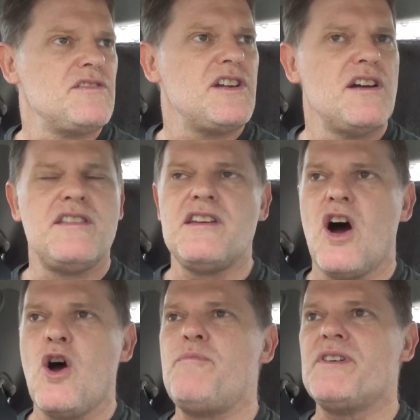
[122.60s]
also the
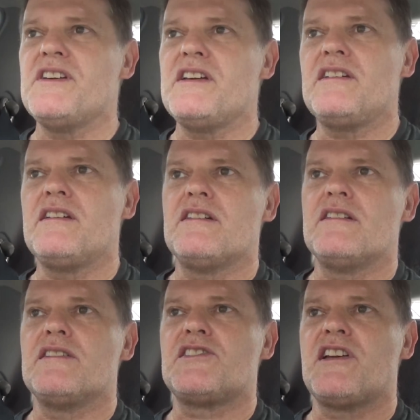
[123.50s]
opening
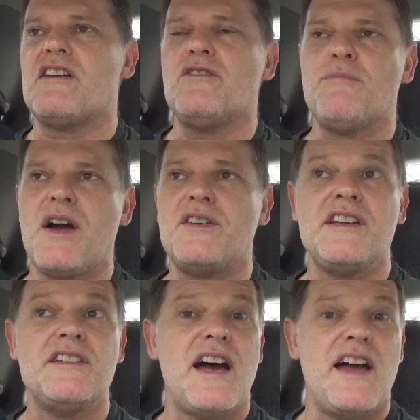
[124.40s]

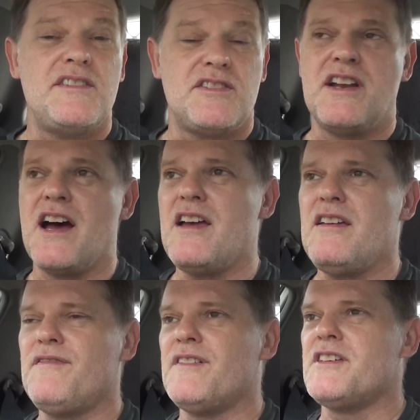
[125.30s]
ceremony day
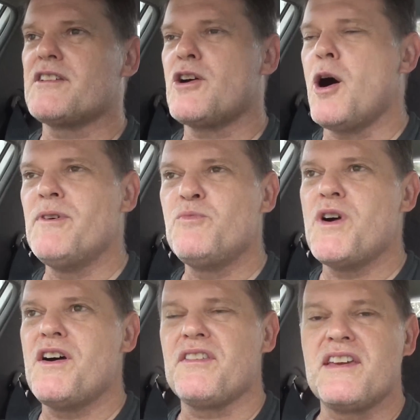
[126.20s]
today for the
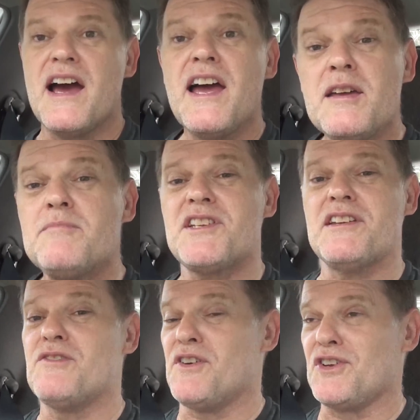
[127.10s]
Commonwealth Games
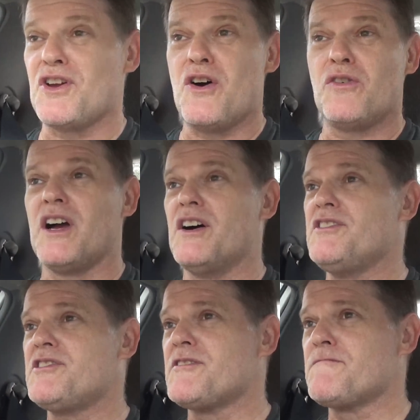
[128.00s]
here on the Gold
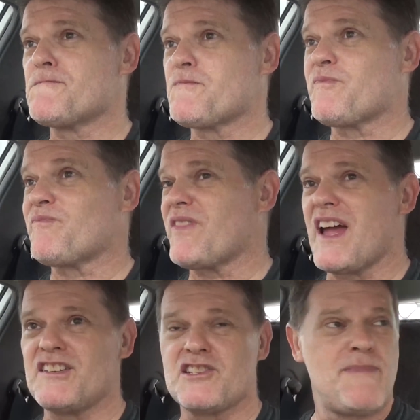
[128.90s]
Coast.
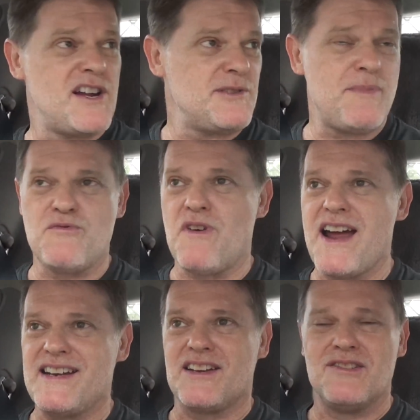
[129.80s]
And it's supposed to be
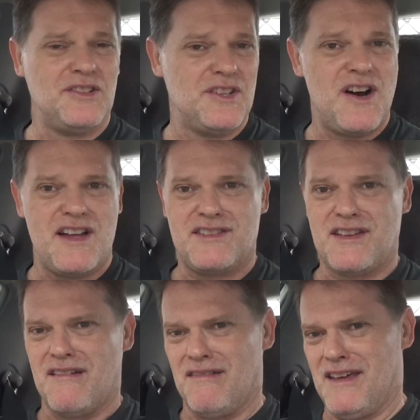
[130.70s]
raining all night,
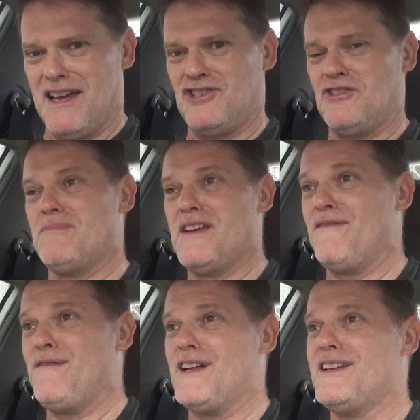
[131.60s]
so that should be
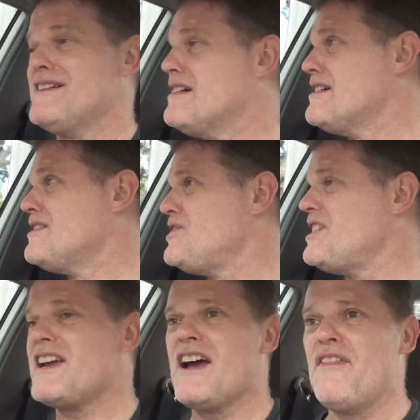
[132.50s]
fun,
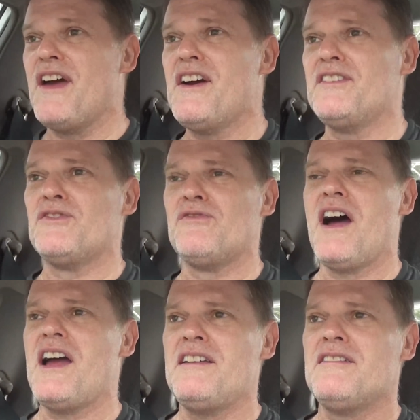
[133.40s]
sitting out there in the
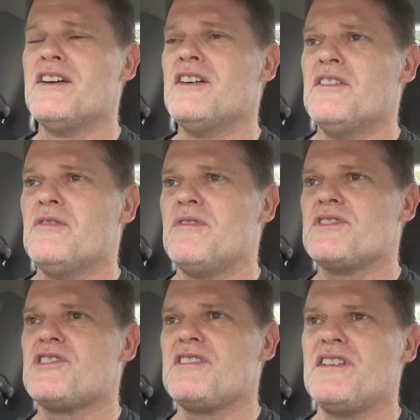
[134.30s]
rain,
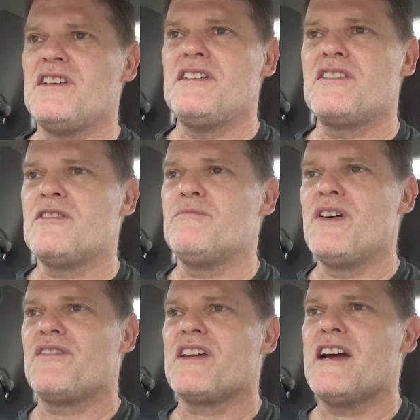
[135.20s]
watching the
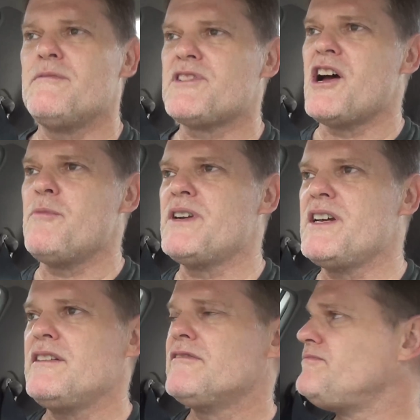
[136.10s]
Commonwealth Games opening.